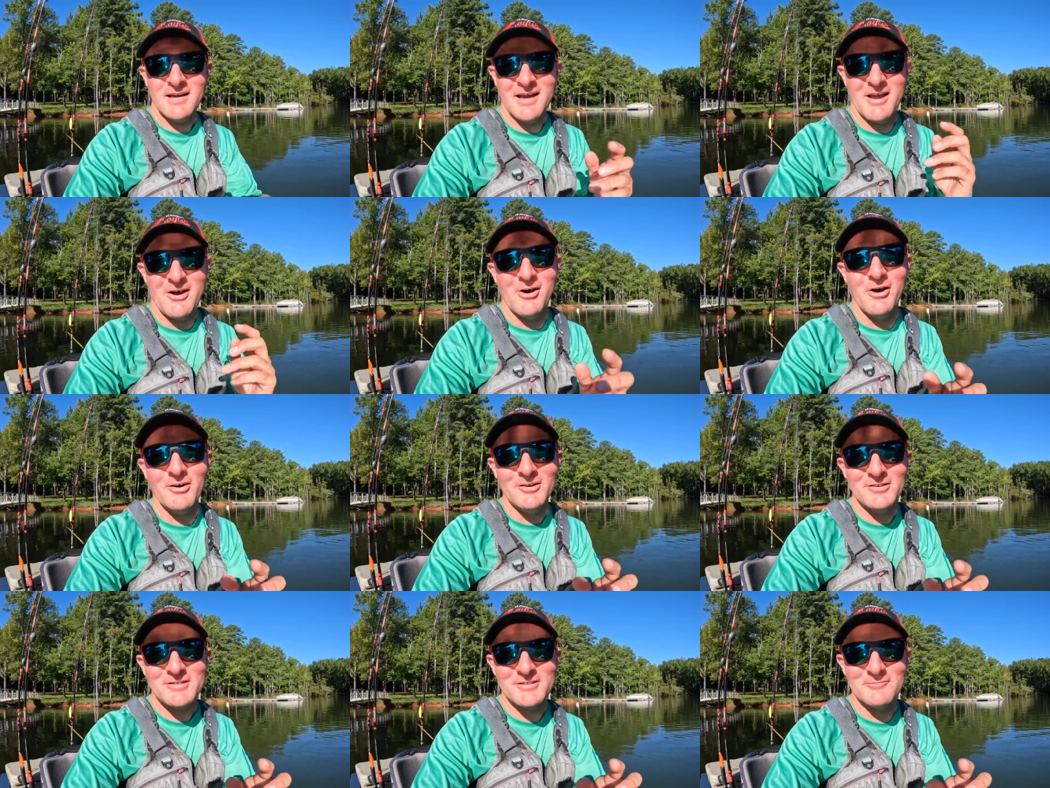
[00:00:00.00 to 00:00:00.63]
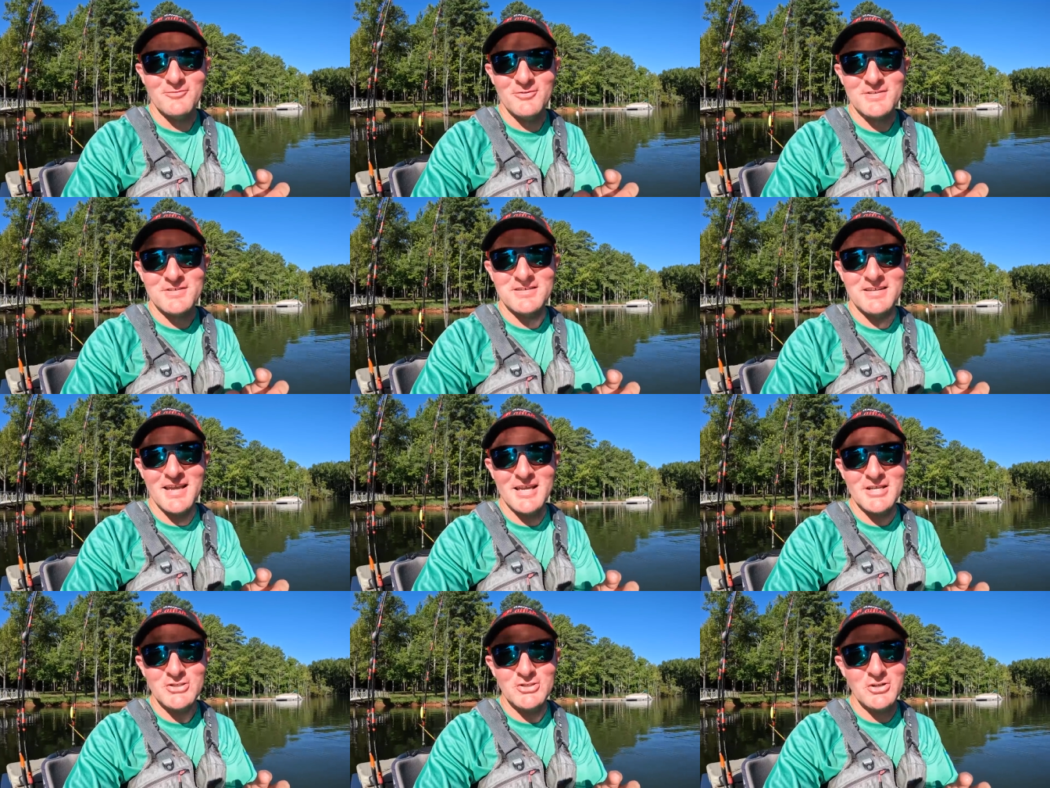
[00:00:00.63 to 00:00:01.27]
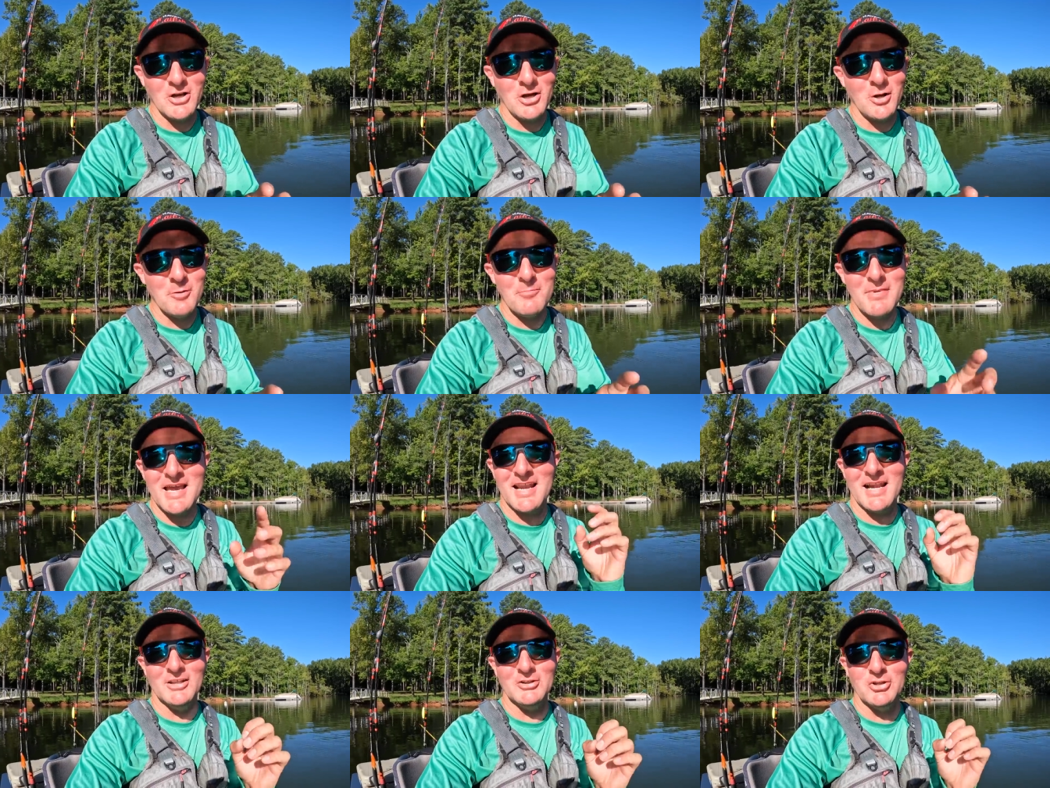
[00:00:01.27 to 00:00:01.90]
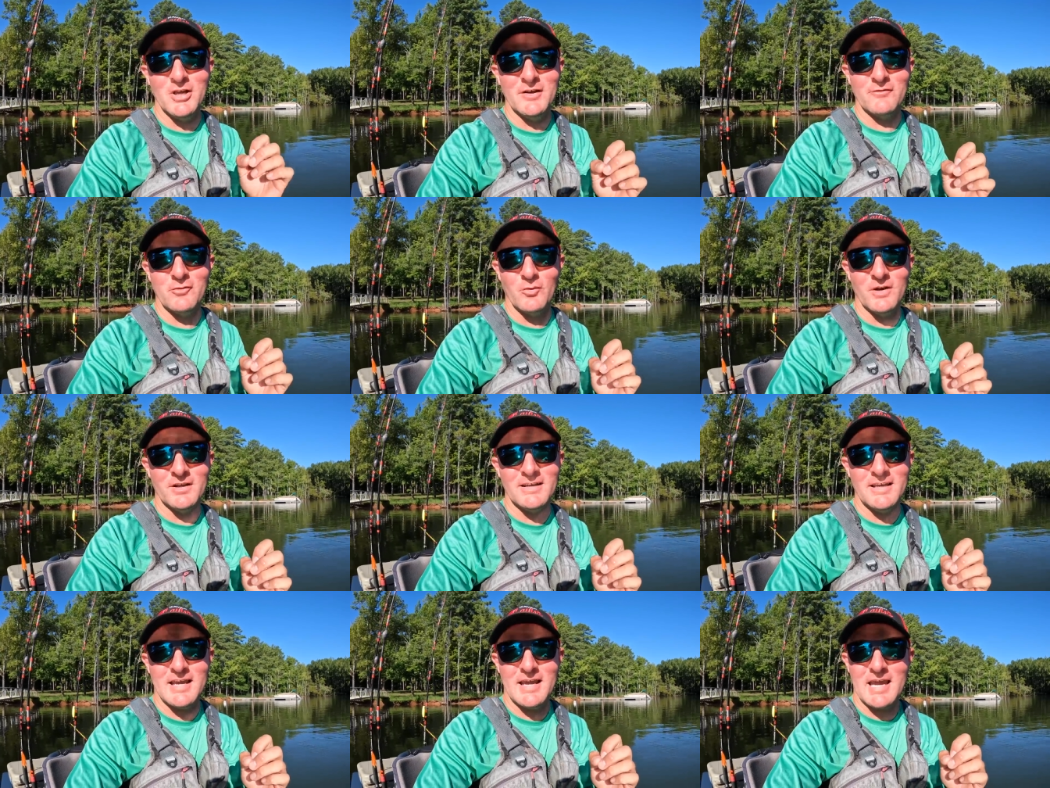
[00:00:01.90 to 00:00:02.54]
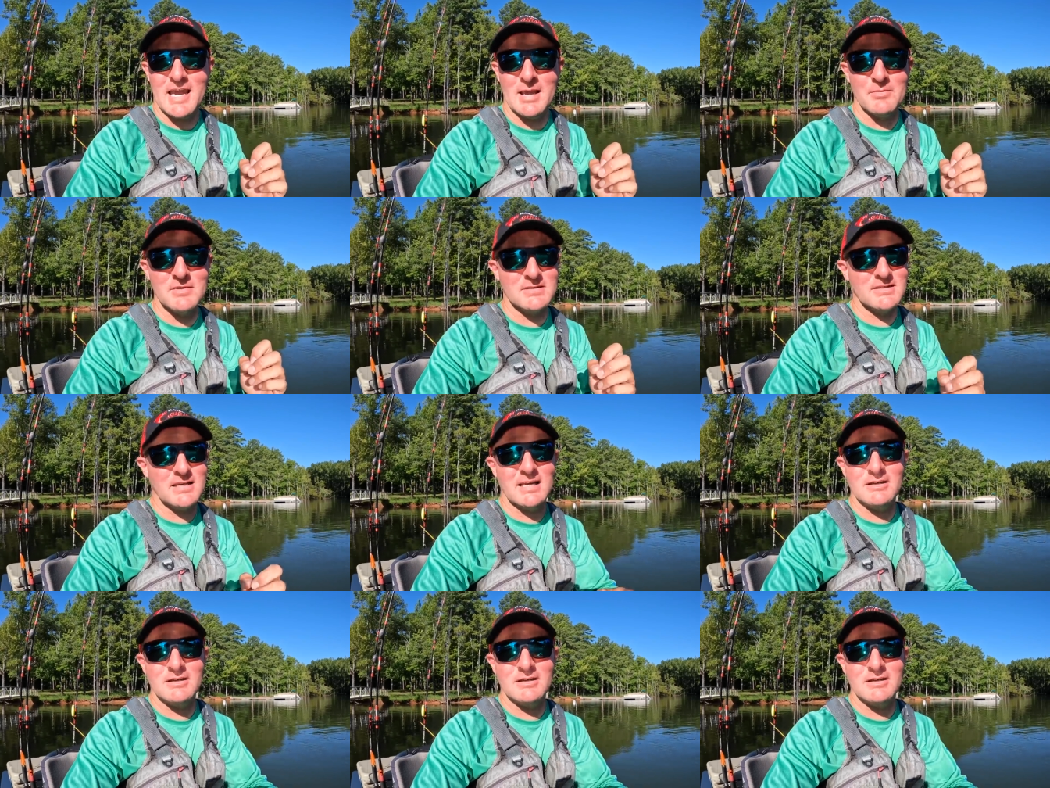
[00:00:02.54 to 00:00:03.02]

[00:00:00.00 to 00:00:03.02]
How awesome was that, y'all? Man, I love it when that happens.